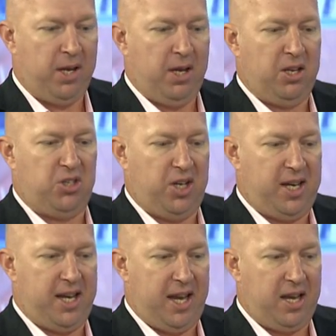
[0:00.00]

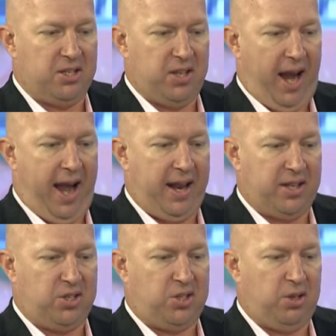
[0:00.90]
Sydney is at
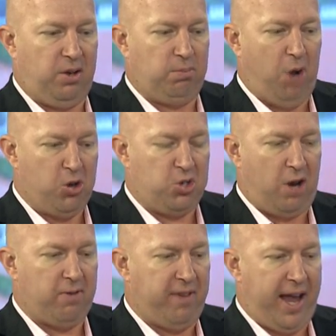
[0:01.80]
its most
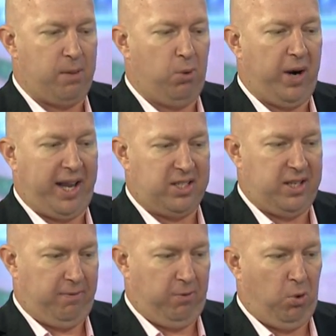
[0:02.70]
overvalued point,
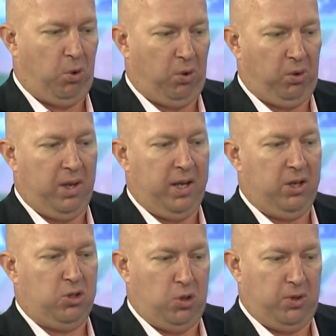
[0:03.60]
except for
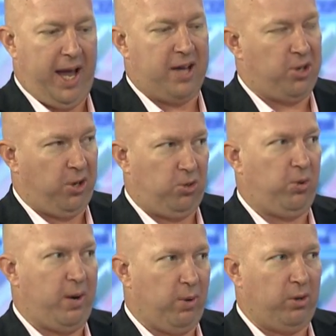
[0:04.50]

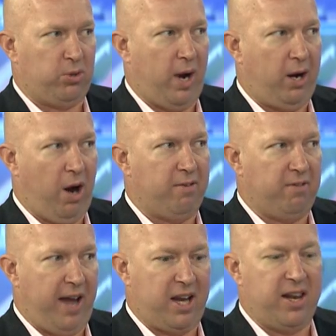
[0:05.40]
2003, when it was rather
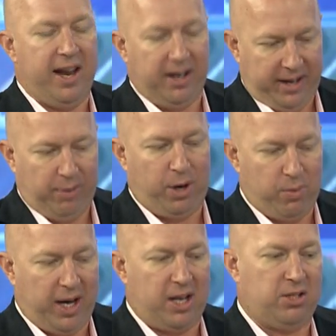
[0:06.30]
overvalued then, and then we
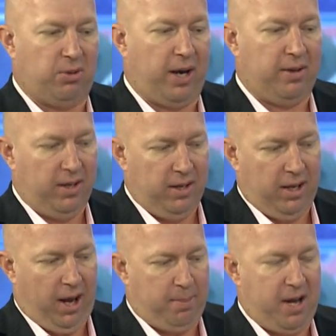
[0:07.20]
went into a
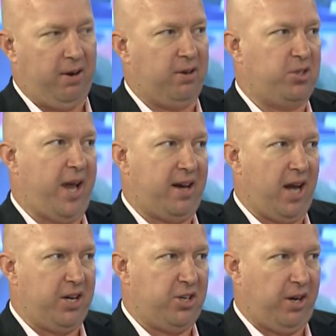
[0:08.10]
period of
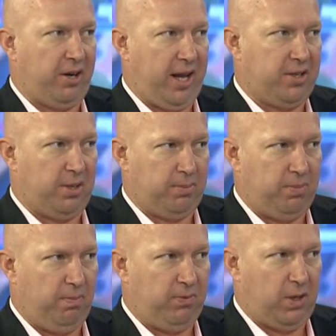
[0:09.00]
stagnation and
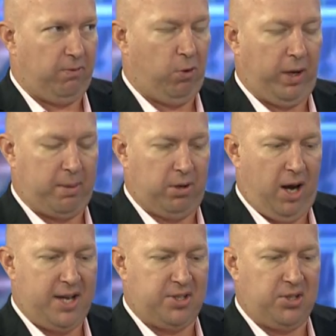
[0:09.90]
some falling
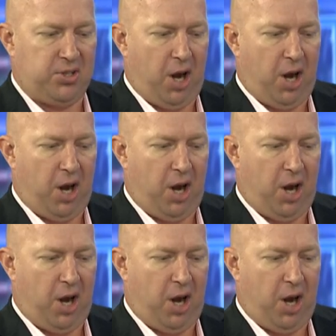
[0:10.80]
prices.